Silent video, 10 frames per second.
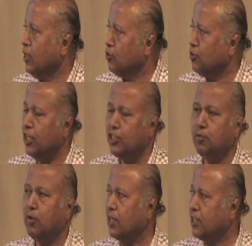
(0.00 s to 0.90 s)
So it has to
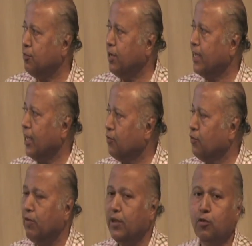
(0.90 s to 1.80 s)
be extremely
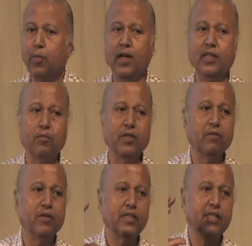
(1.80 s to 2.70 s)
careful when you buy something
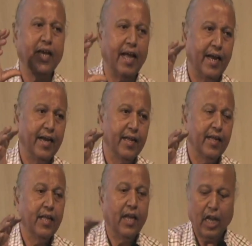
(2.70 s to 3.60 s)
which is canned.
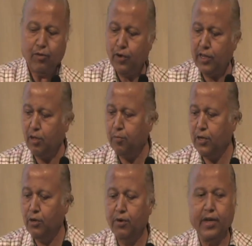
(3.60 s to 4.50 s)
Like for example,
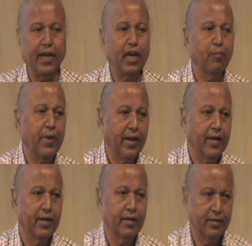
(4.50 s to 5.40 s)
your Tetra
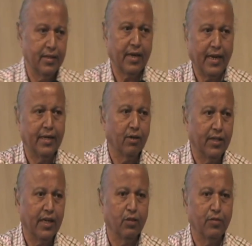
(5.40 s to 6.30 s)
Pak, they write on
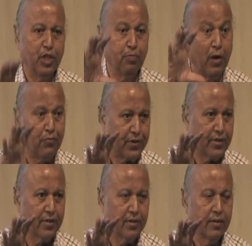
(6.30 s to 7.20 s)
that if it is puffed,
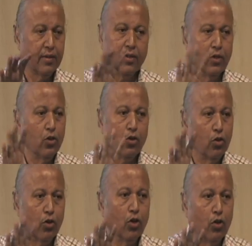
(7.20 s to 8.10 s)

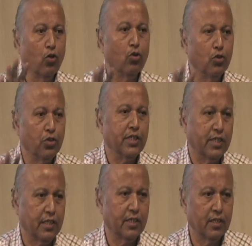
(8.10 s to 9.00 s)
don't use it.
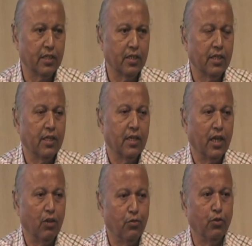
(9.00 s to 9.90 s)

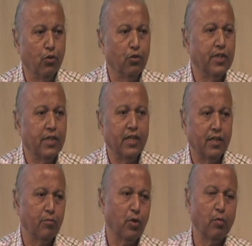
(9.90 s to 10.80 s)
And if you use it,
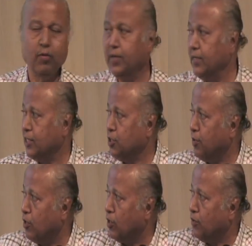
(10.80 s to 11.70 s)
then probably this is
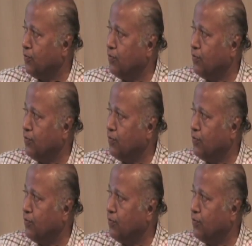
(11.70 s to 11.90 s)
because of